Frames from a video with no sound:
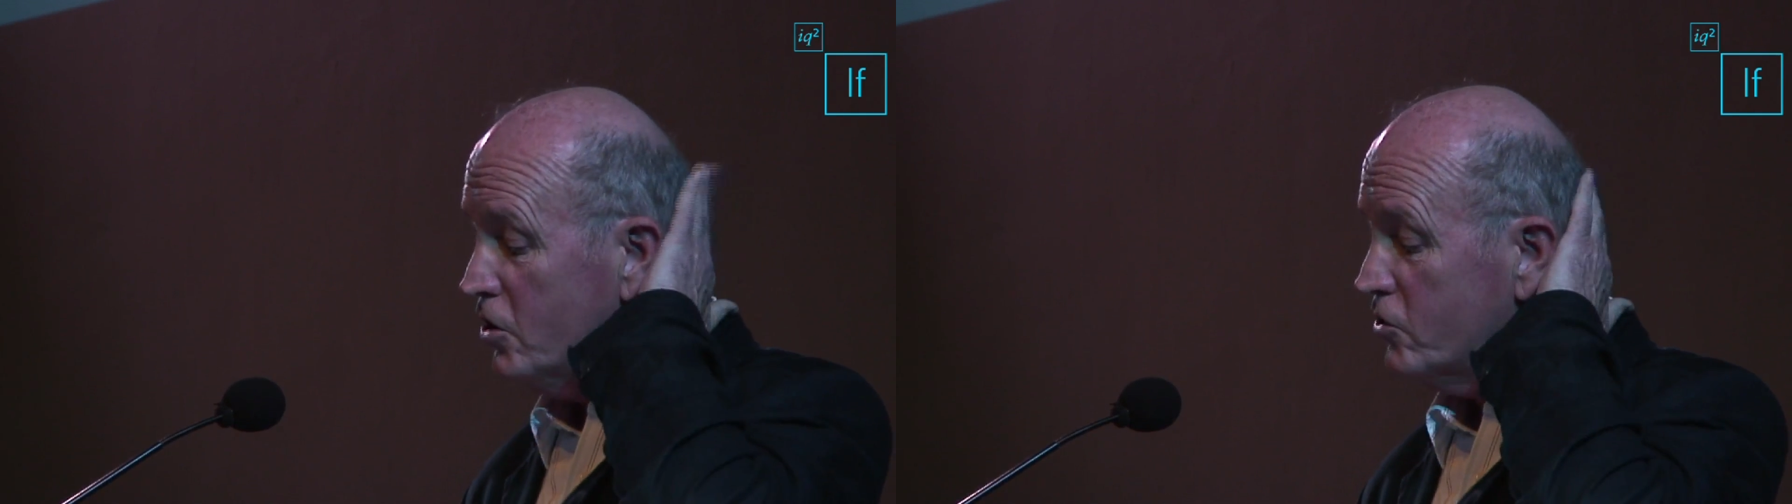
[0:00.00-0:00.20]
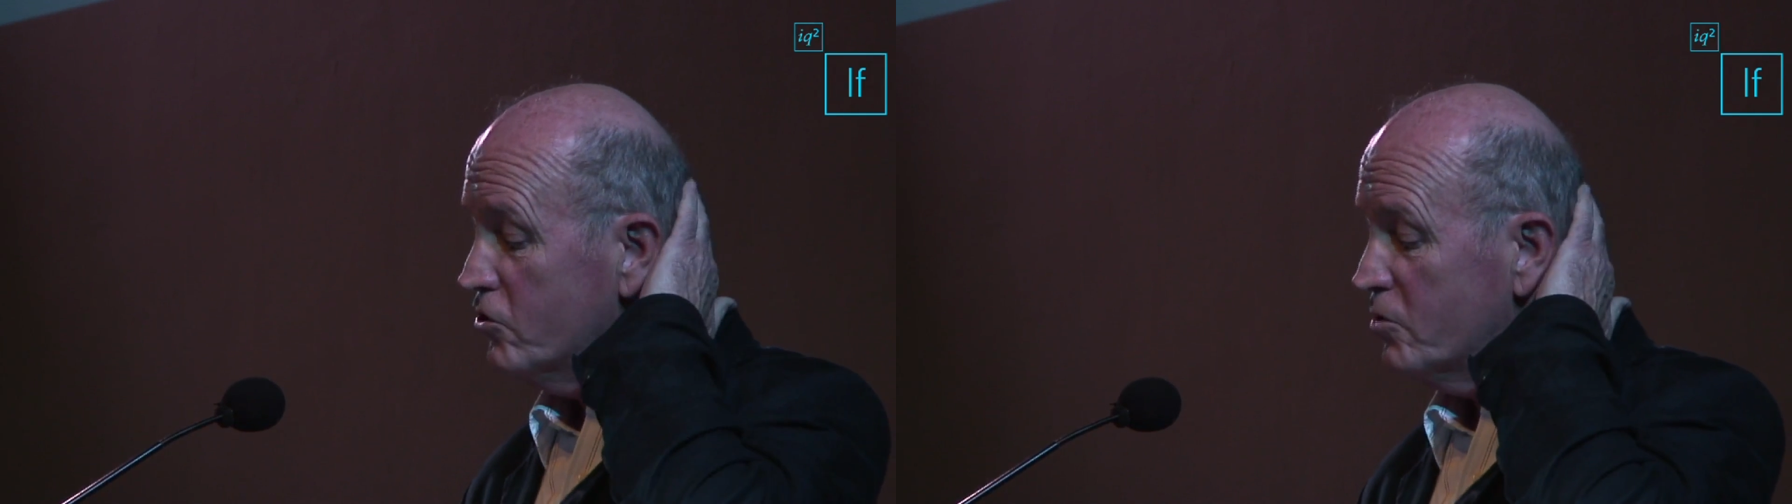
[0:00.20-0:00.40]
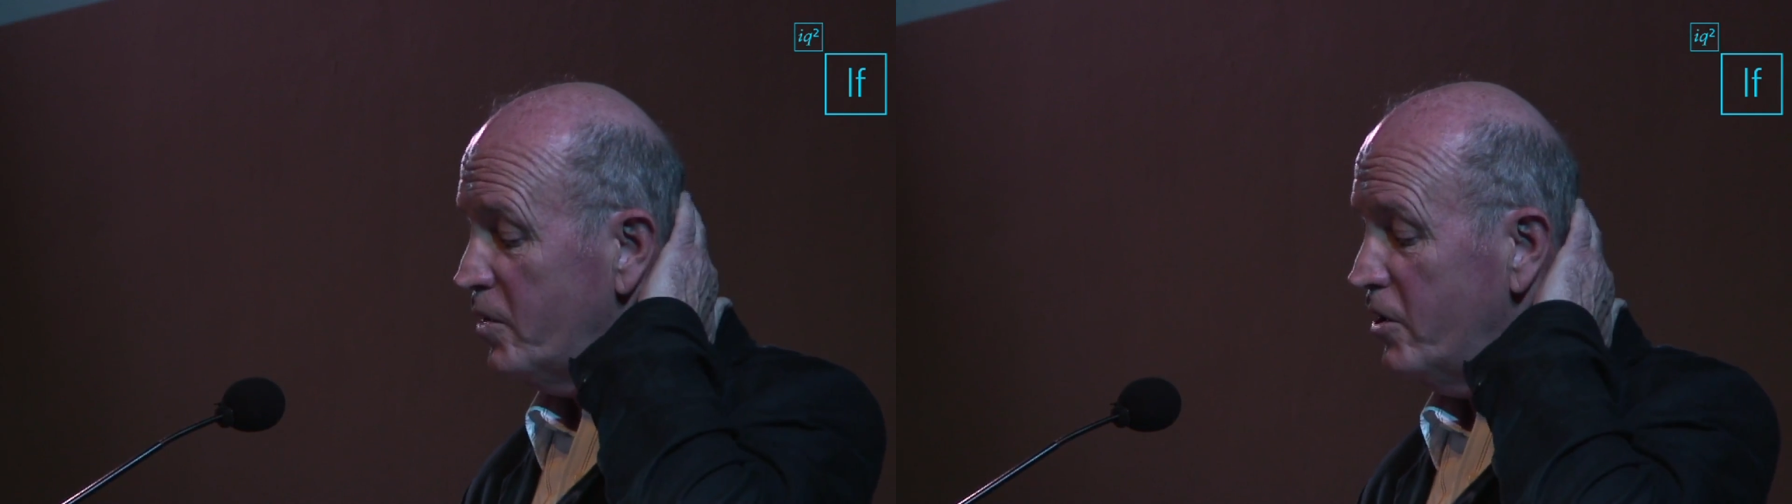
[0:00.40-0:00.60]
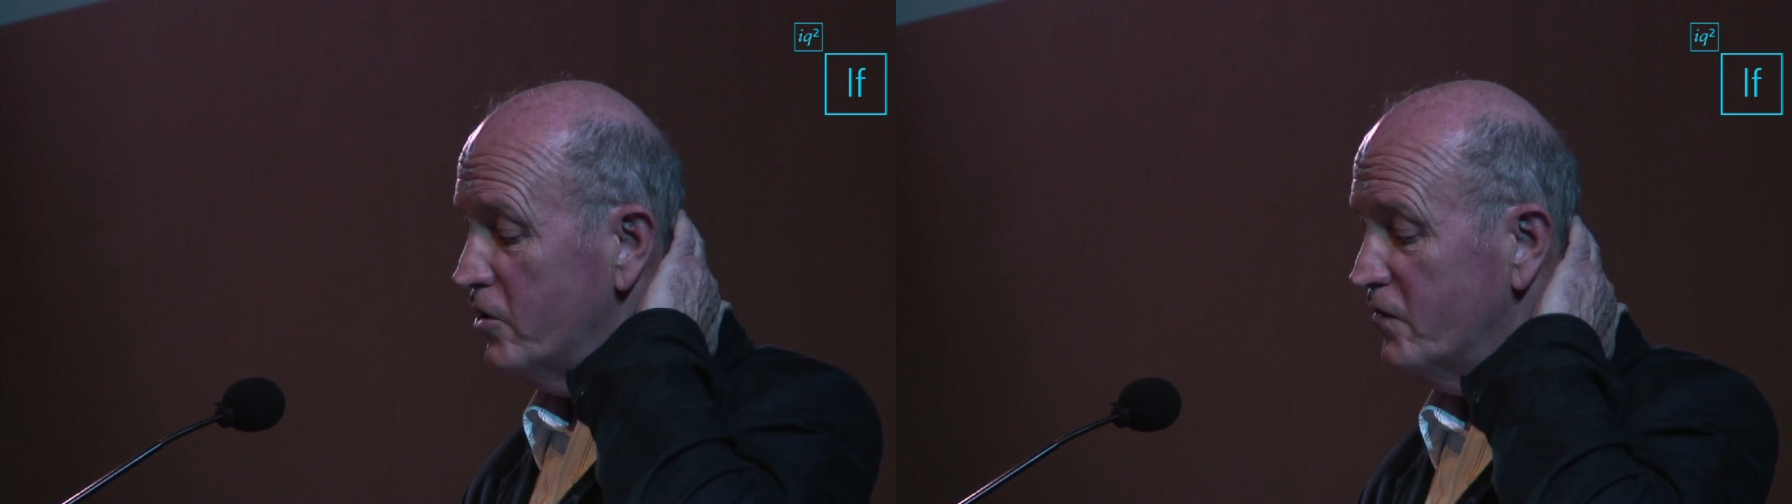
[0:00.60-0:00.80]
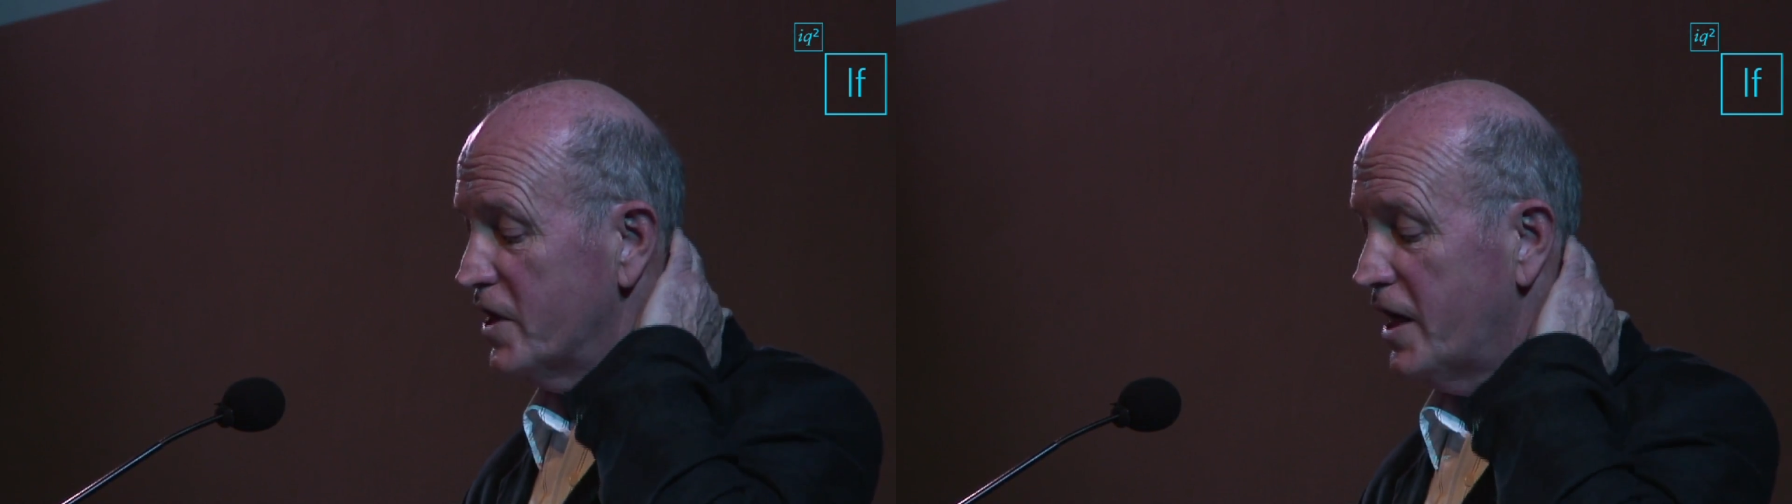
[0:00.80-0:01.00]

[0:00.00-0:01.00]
through the period of the